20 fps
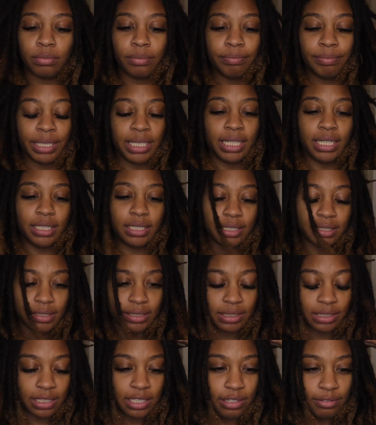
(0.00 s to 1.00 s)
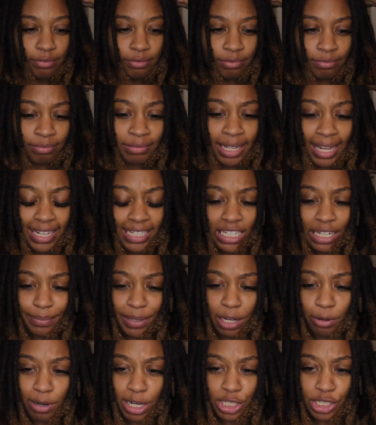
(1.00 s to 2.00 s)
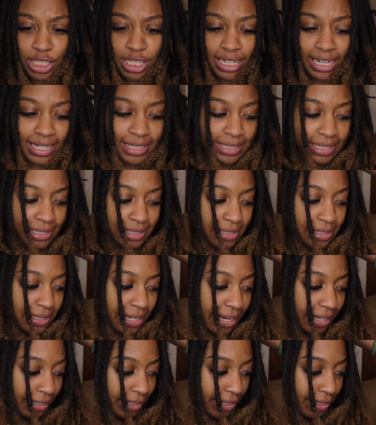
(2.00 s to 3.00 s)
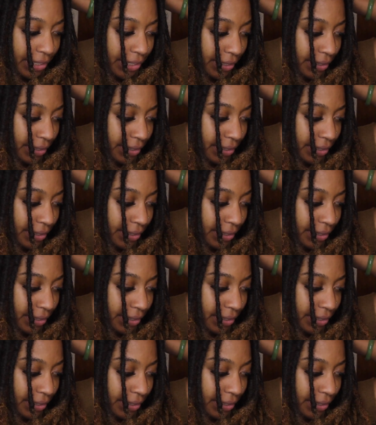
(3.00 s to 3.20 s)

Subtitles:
because last time I washed it, I didn't style it or